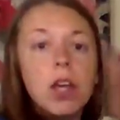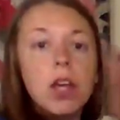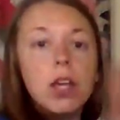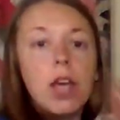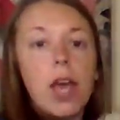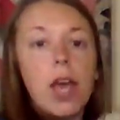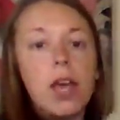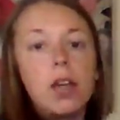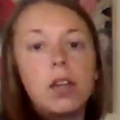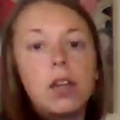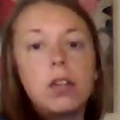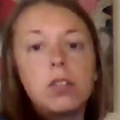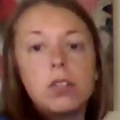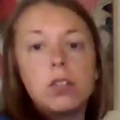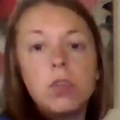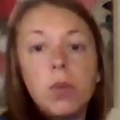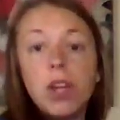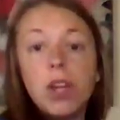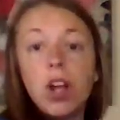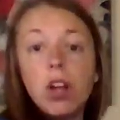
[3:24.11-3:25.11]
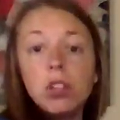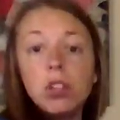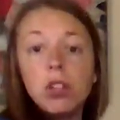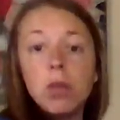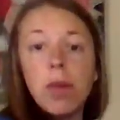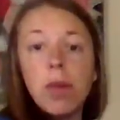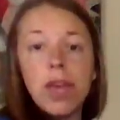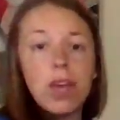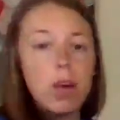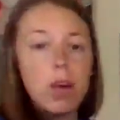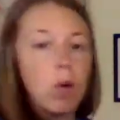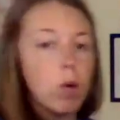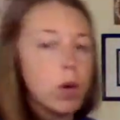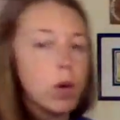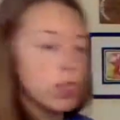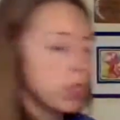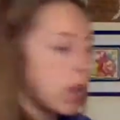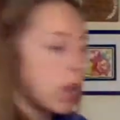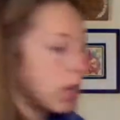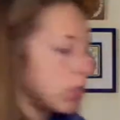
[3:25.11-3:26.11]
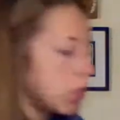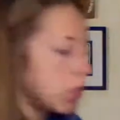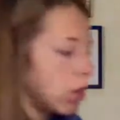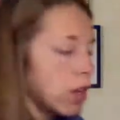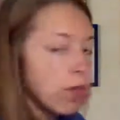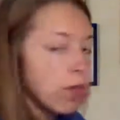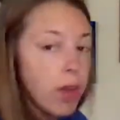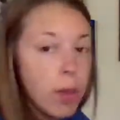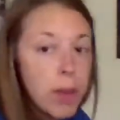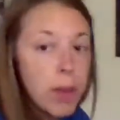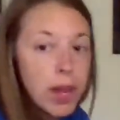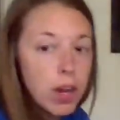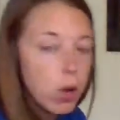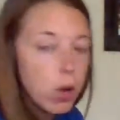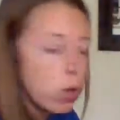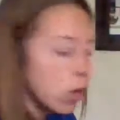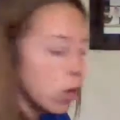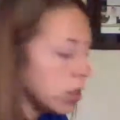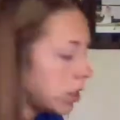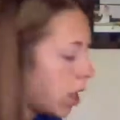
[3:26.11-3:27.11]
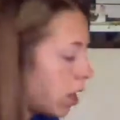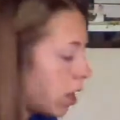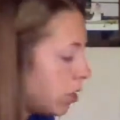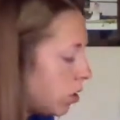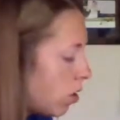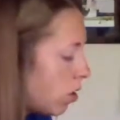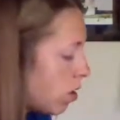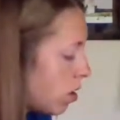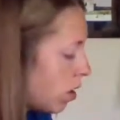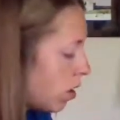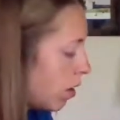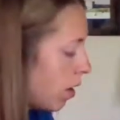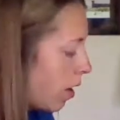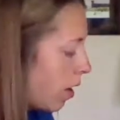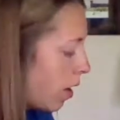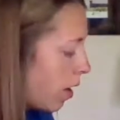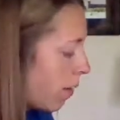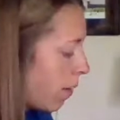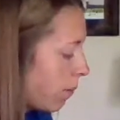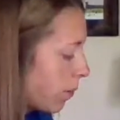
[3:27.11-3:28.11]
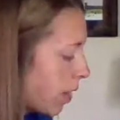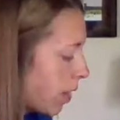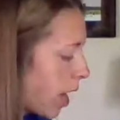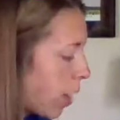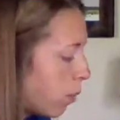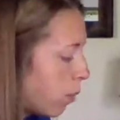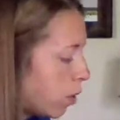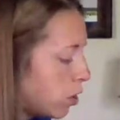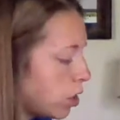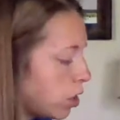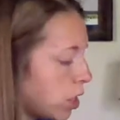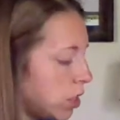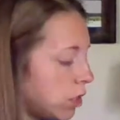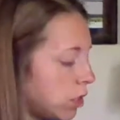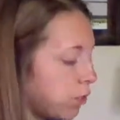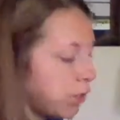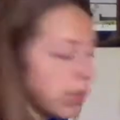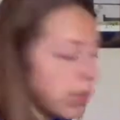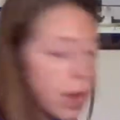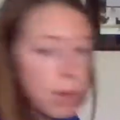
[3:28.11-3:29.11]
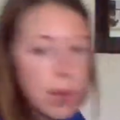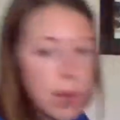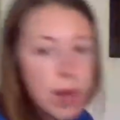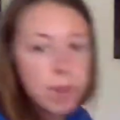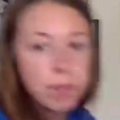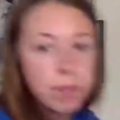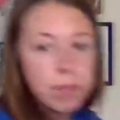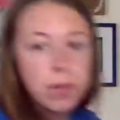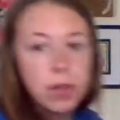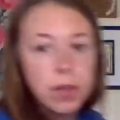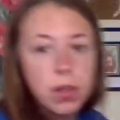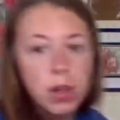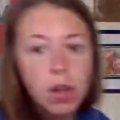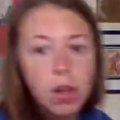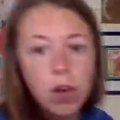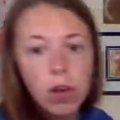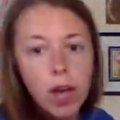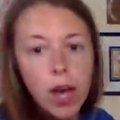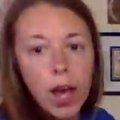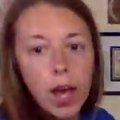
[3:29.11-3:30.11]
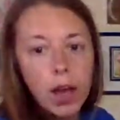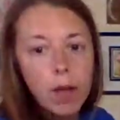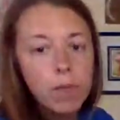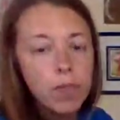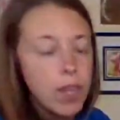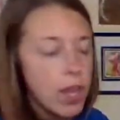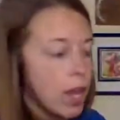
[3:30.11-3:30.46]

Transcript: Okay, so we can also make it horizontal. If I made it horizontal, I would just flip it. Okay,